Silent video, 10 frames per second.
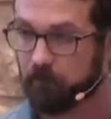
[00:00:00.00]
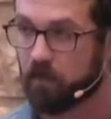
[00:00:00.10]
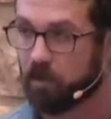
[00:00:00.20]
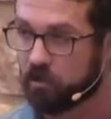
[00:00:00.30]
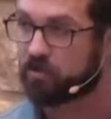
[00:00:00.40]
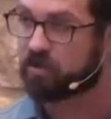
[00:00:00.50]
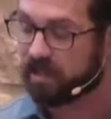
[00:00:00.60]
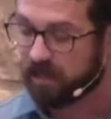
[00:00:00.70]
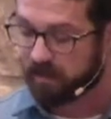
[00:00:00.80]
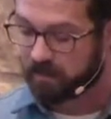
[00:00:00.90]
Do you
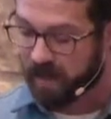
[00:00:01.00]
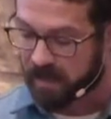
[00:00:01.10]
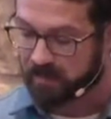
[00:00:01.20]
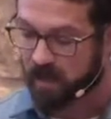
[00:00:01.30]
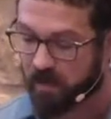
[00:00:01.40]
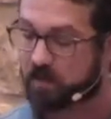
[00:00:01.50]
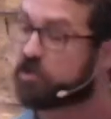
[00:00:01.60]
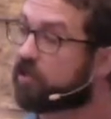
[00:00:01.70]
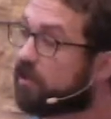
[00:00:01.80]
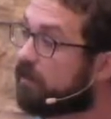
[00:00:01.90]
see the
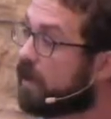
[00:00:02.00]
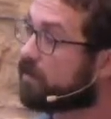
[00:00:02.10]
idolatry around